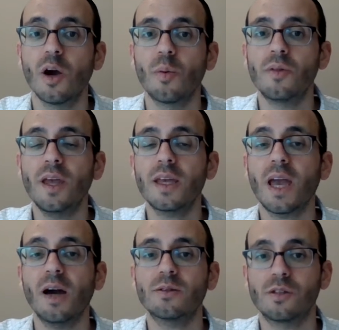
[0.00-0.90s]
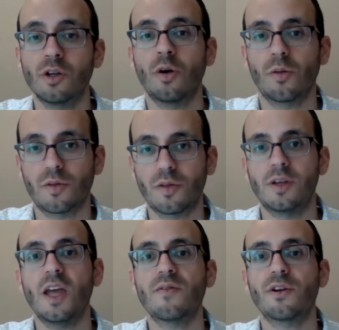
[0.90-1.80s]
when they count, you know, the
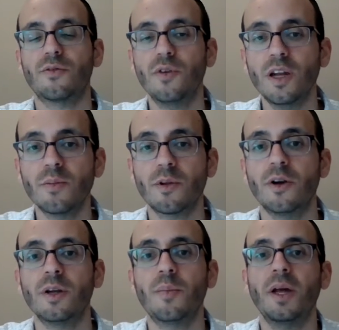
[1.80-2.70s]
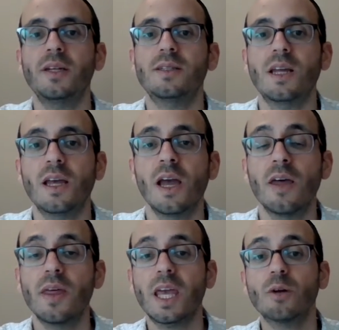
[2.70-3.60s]
day of their freedom, their Independence Day,
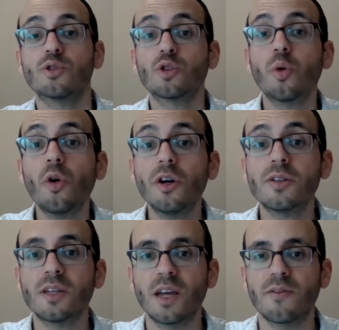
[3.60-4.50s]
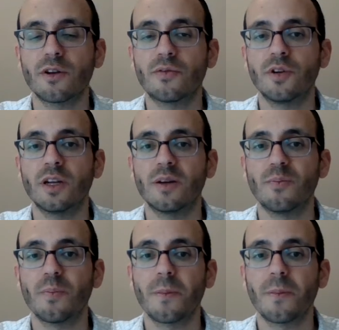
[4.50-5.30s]
they count towards the day of their freedom.